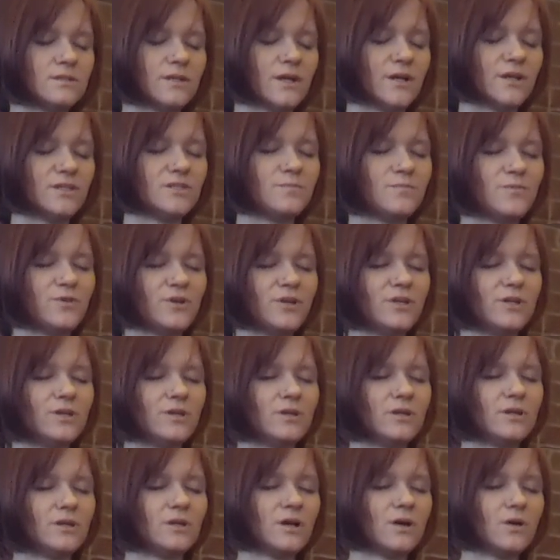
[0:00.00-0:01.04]
Start to bring
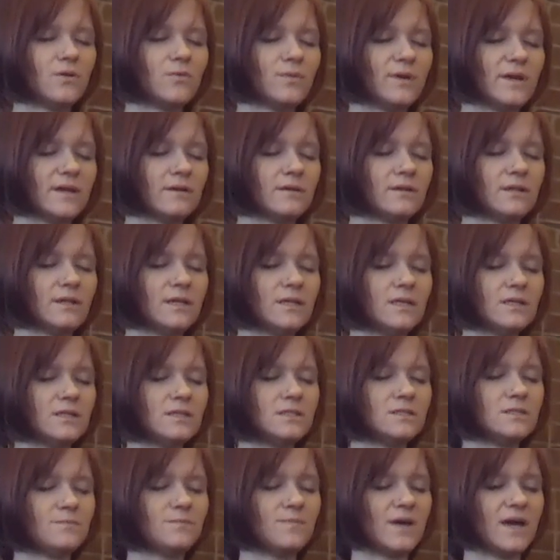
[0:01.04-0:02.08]
your
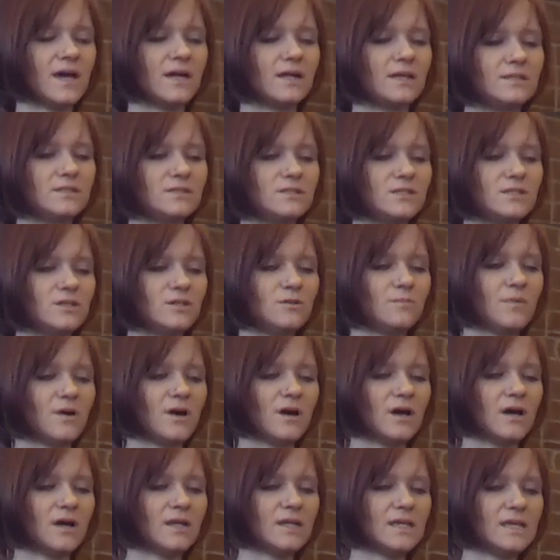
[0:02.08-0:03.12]
awareness back into your
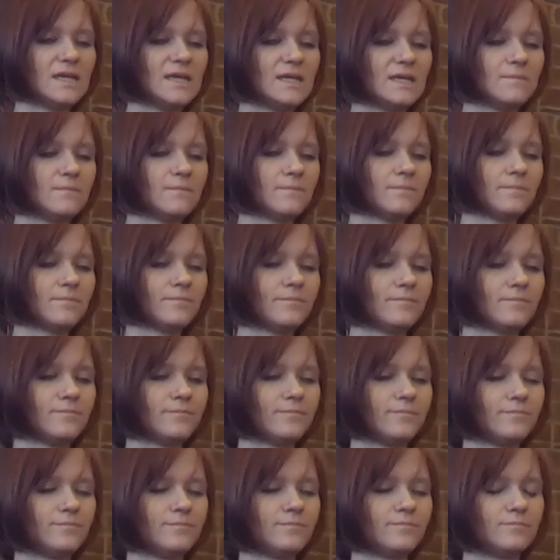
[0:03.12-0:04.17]
body.
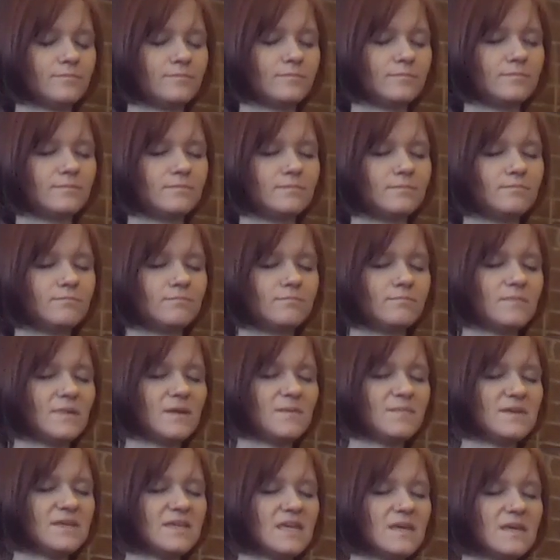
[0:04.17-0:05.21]

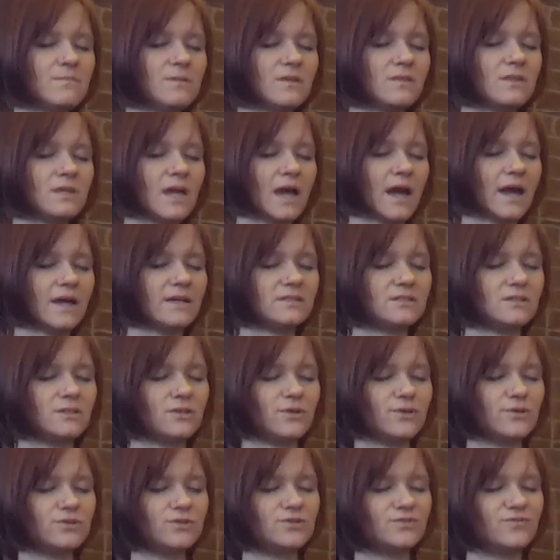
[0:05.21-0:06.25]
Maybe keeping the eyes
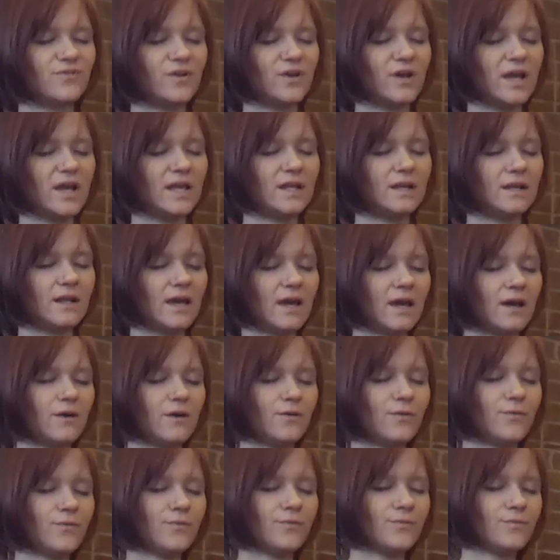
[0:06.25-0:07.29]
closed for right
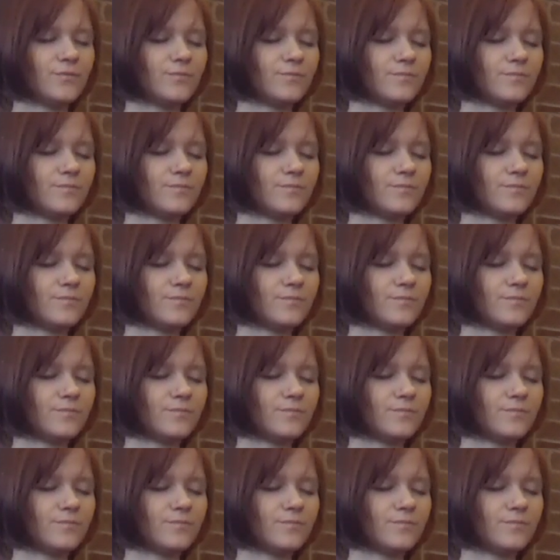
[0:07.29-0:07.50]
now.